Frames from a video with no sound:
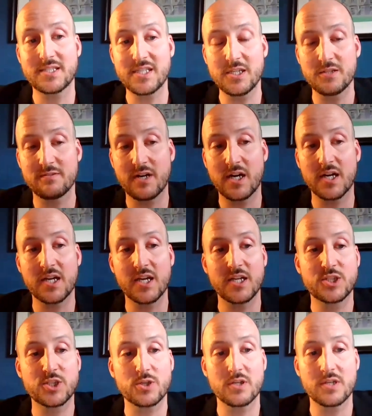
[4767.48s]
Sinovac
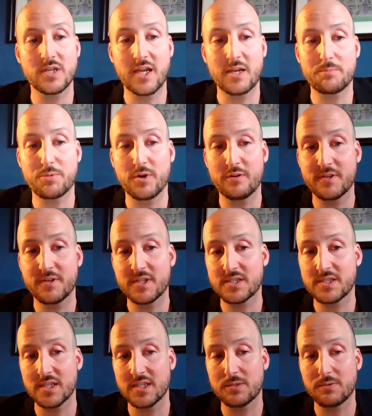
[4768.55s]
ensured net
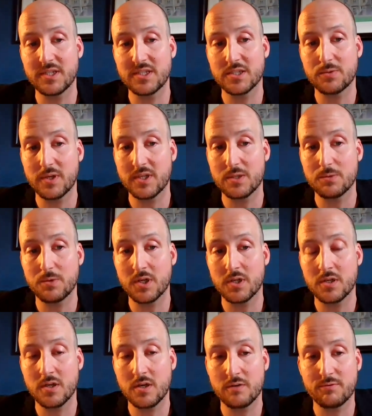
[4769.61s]
profits in
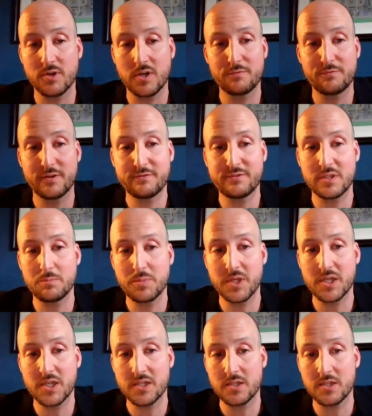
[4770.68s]
2021 of around $50
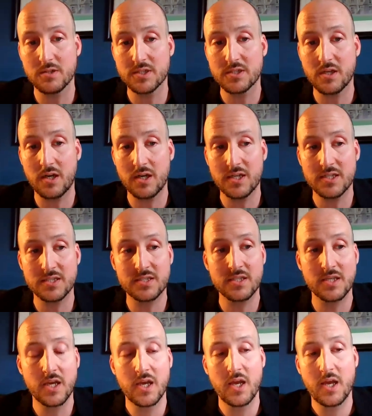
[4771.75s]
billion
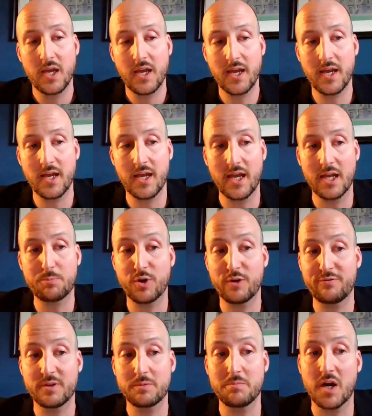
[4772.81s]
at
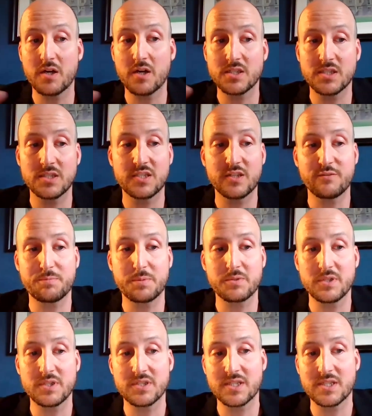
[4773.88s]
profit margins of
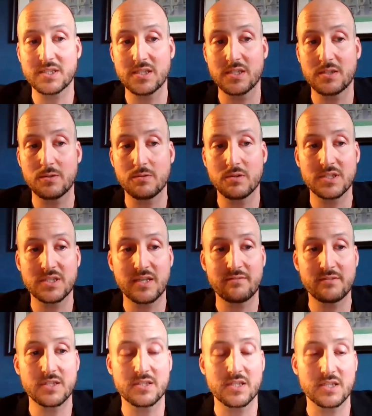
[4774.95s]
between 62 and
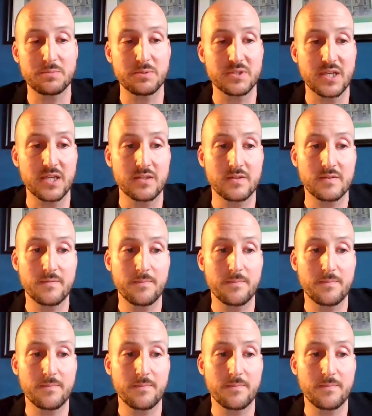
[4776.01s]
76%.